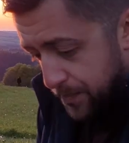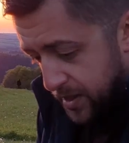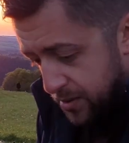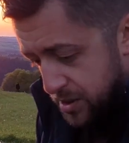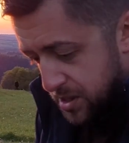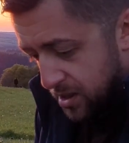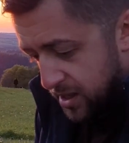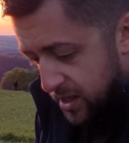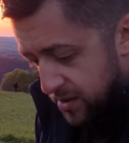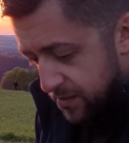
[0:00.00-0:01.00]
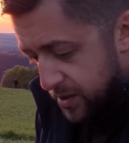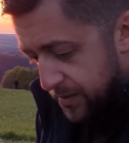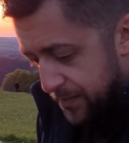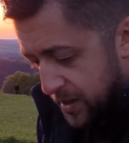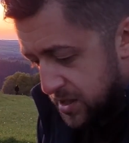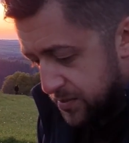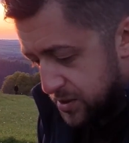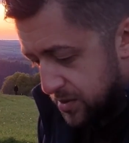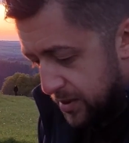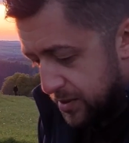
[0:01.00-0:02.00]
Penguin Scotty, would it be
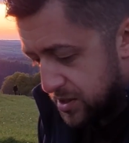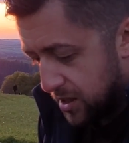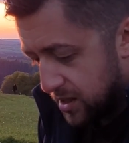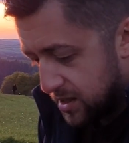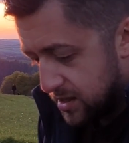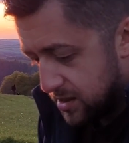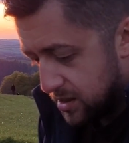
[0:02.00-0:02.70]
possible to maybe talk